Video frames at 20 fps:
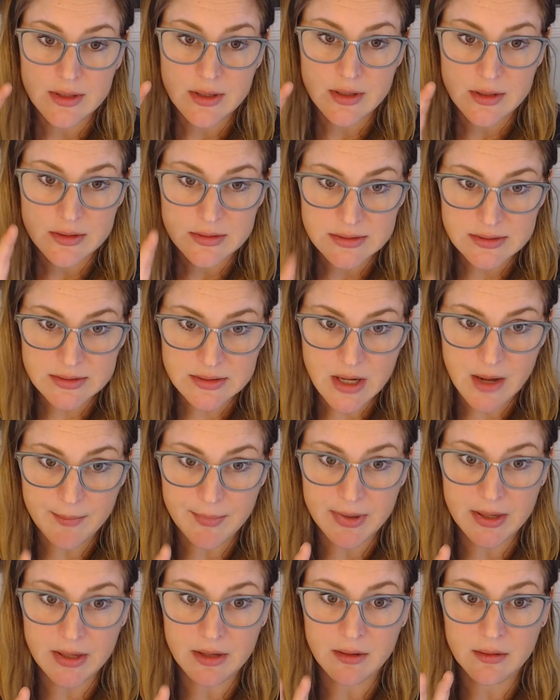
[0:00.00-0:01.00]

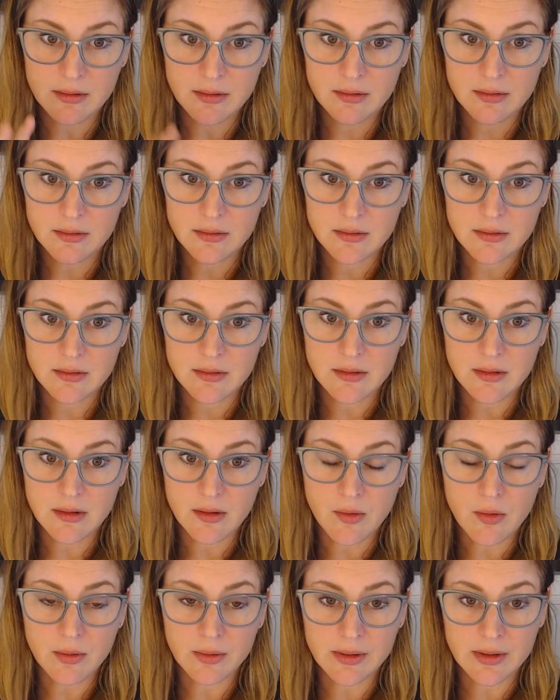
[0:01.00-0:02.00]
stopping the
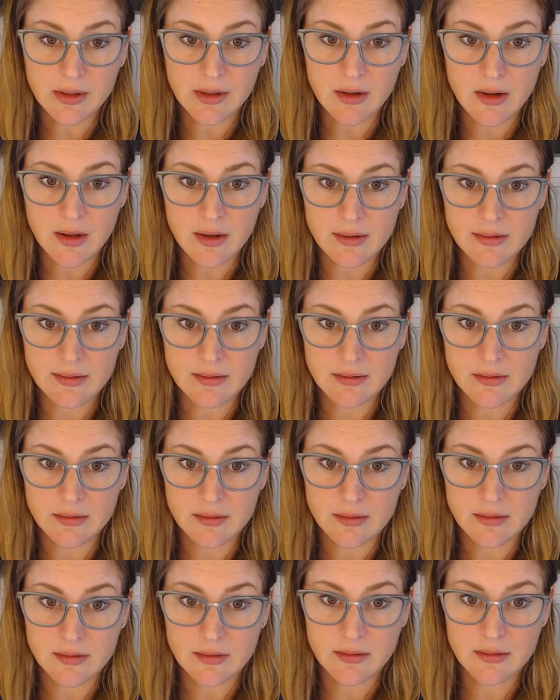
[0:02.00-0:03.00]
holding on
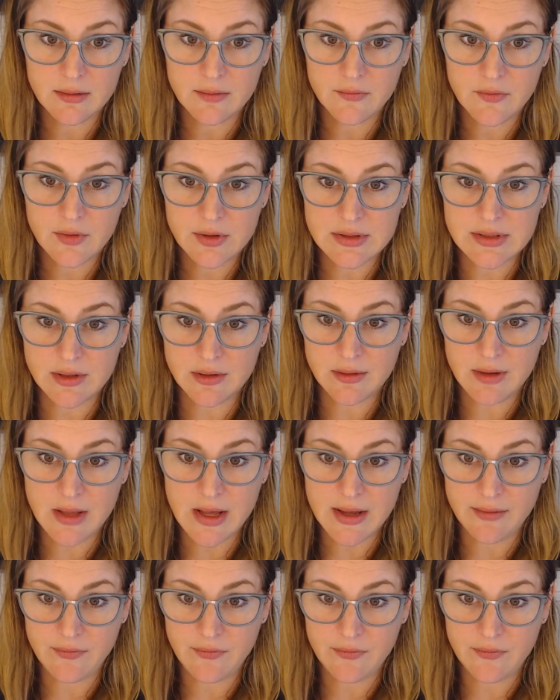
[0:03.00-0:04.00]
for dear
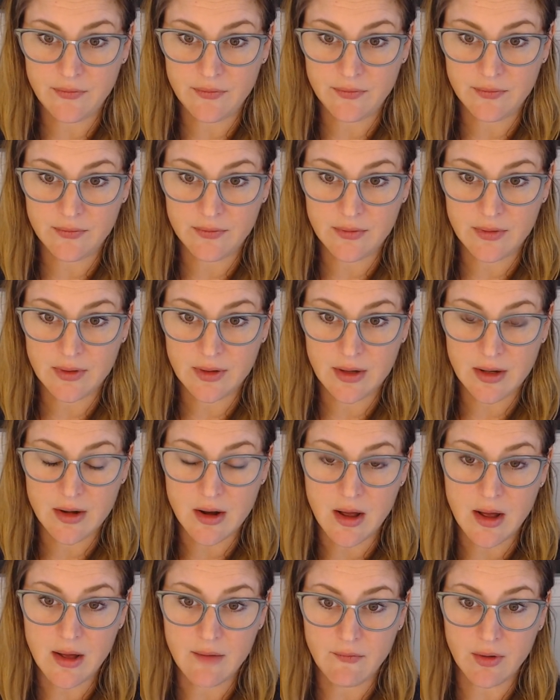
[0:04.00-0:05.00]
life, and
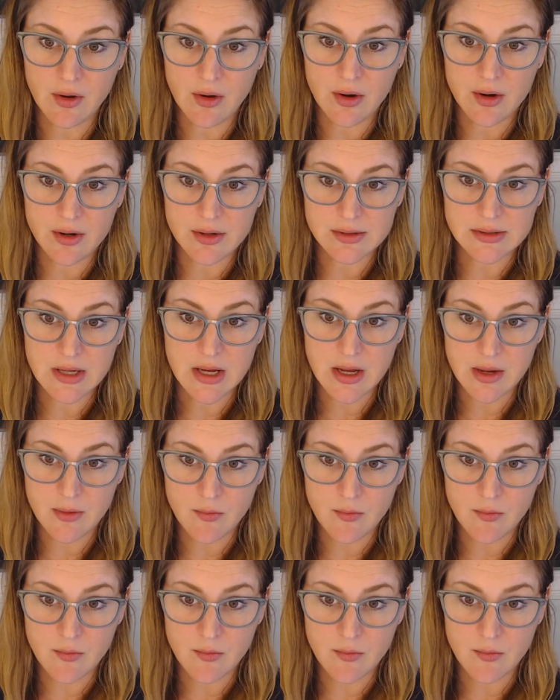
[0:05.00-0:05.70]
having a hard time